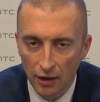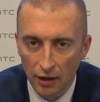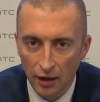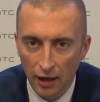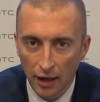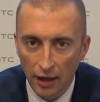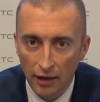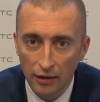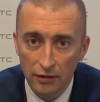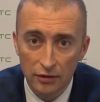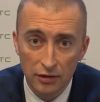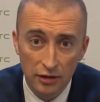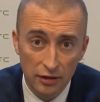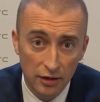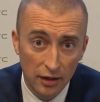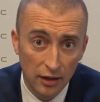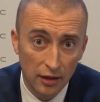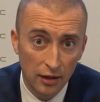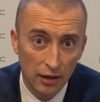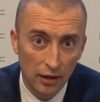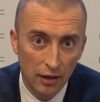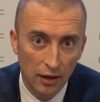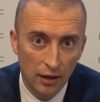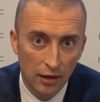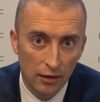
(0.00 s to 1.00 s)
And
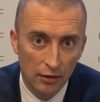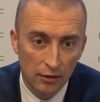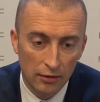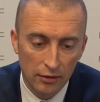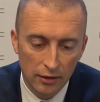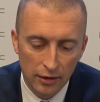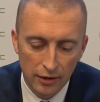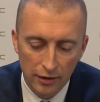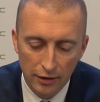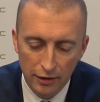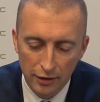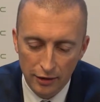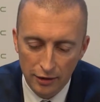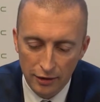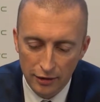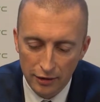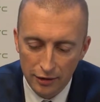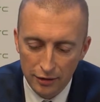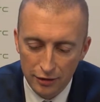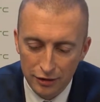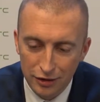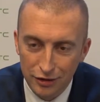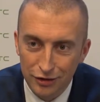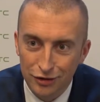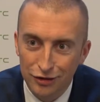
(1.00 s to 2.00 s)
today here in
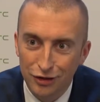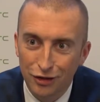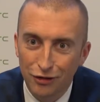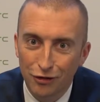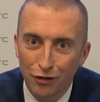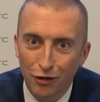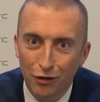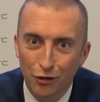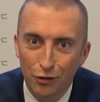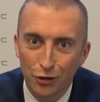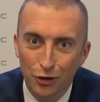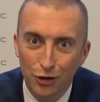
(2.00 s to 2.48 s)
San Siro,